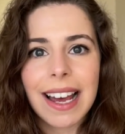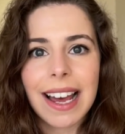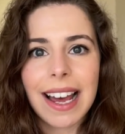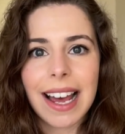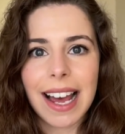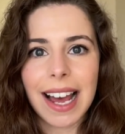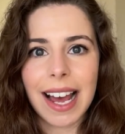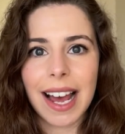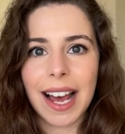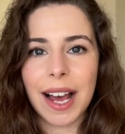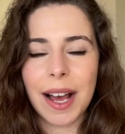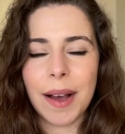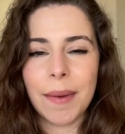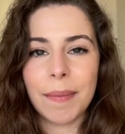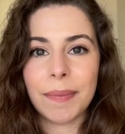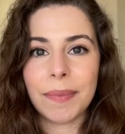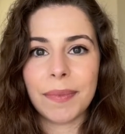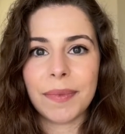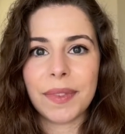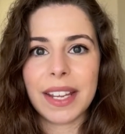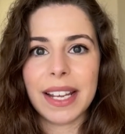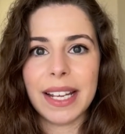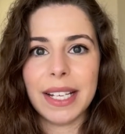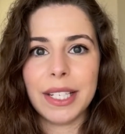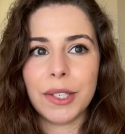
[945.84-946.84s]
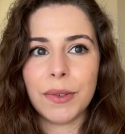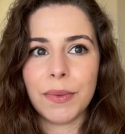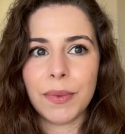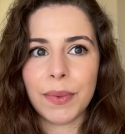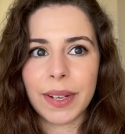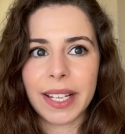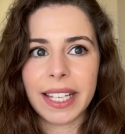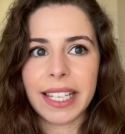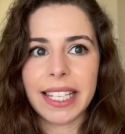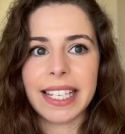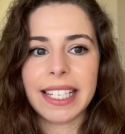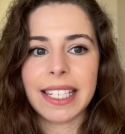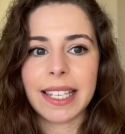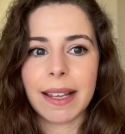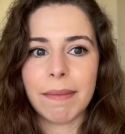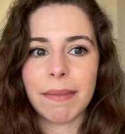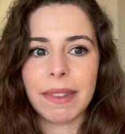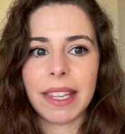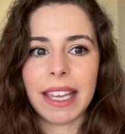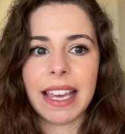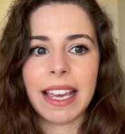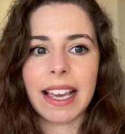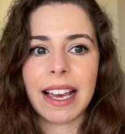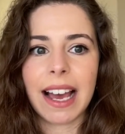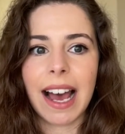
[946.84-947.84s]
Um, it's really
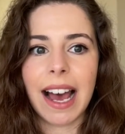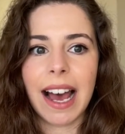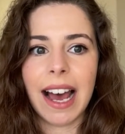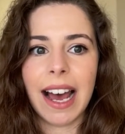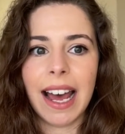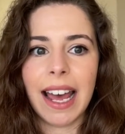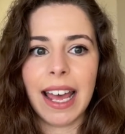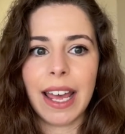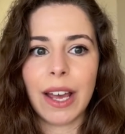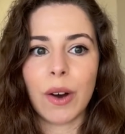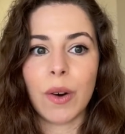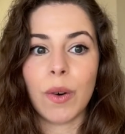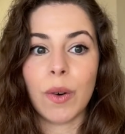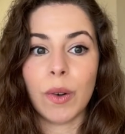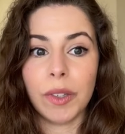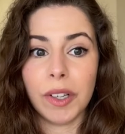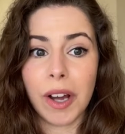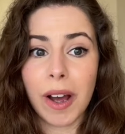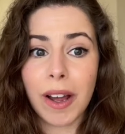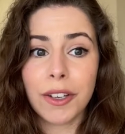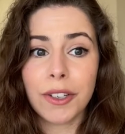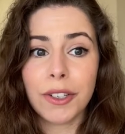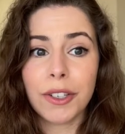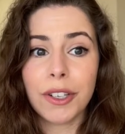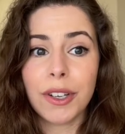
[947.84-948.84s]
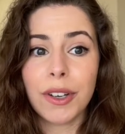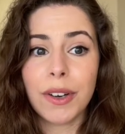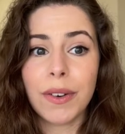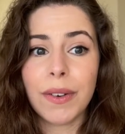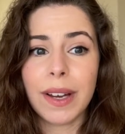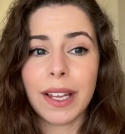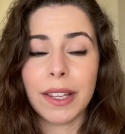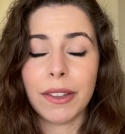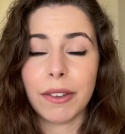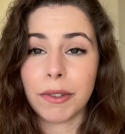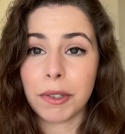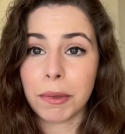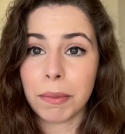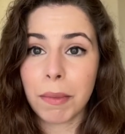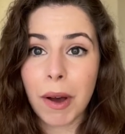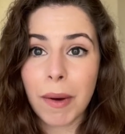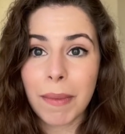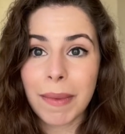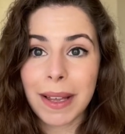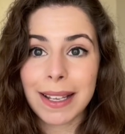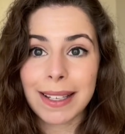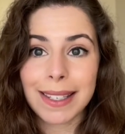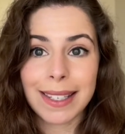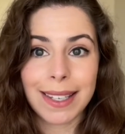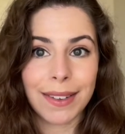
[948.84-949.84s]
something I hold on to in those
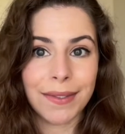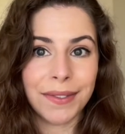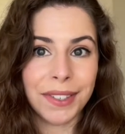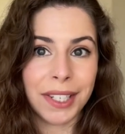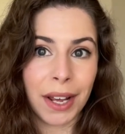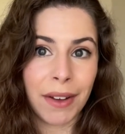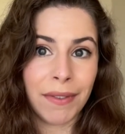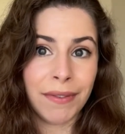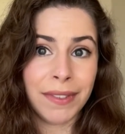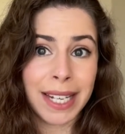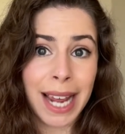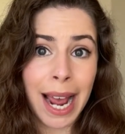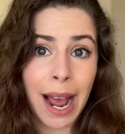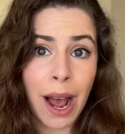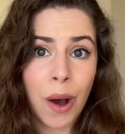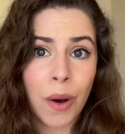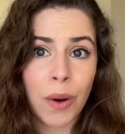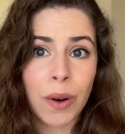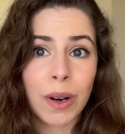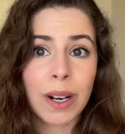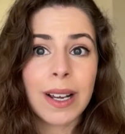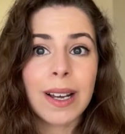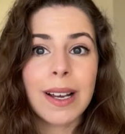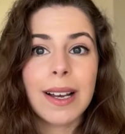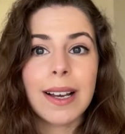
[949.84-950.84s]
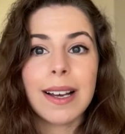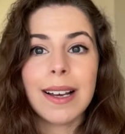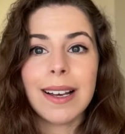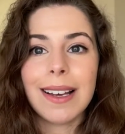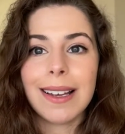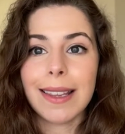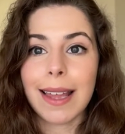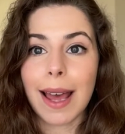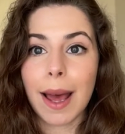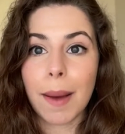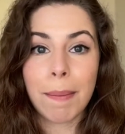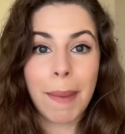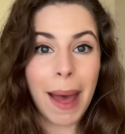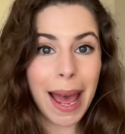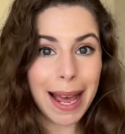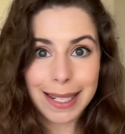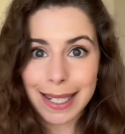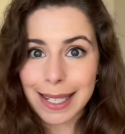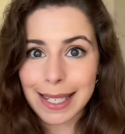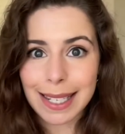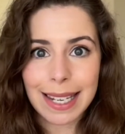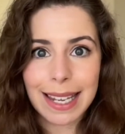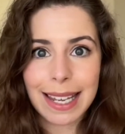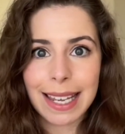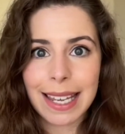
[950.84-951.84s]
moments of self-doubt, that
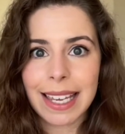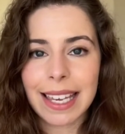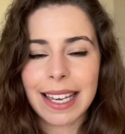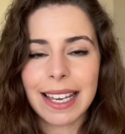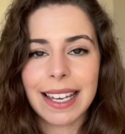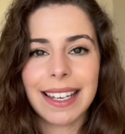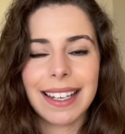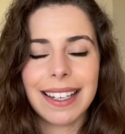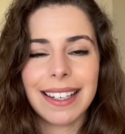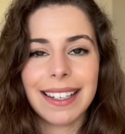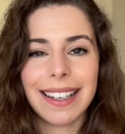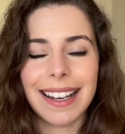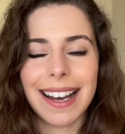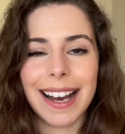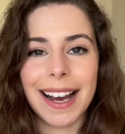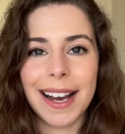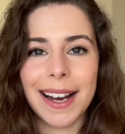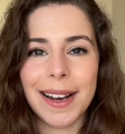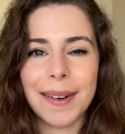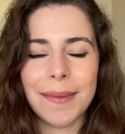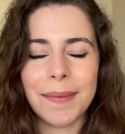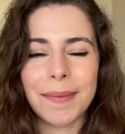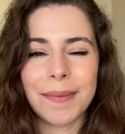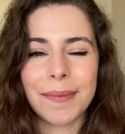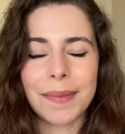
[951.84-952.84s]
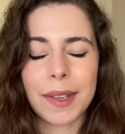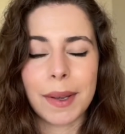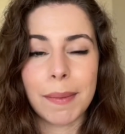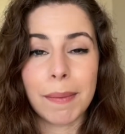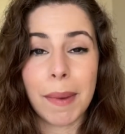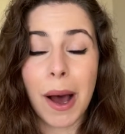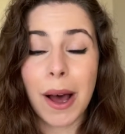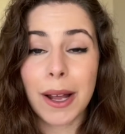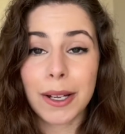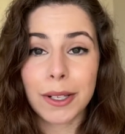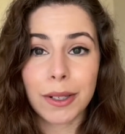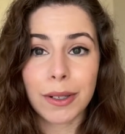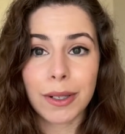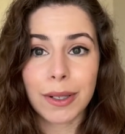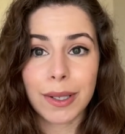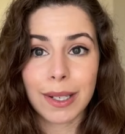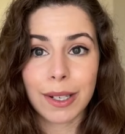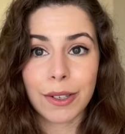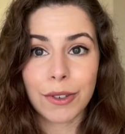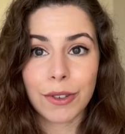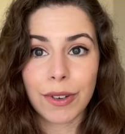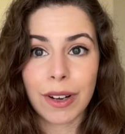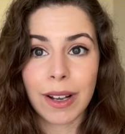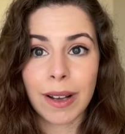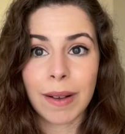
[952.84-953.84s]
pesky um, imposter
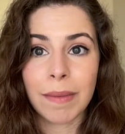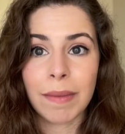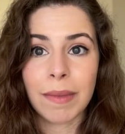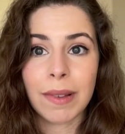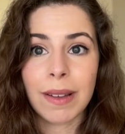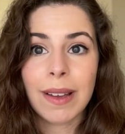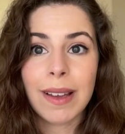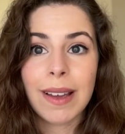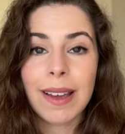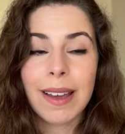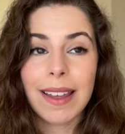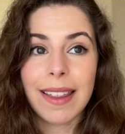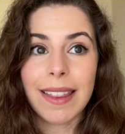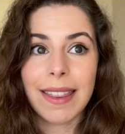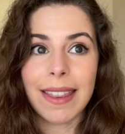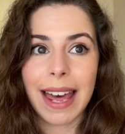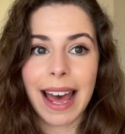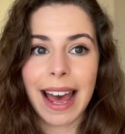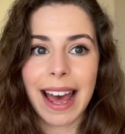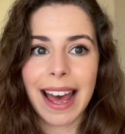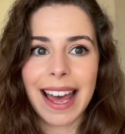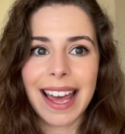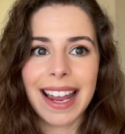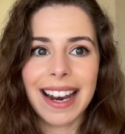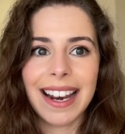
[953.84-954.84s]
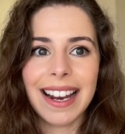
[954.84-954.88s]
syndrome, that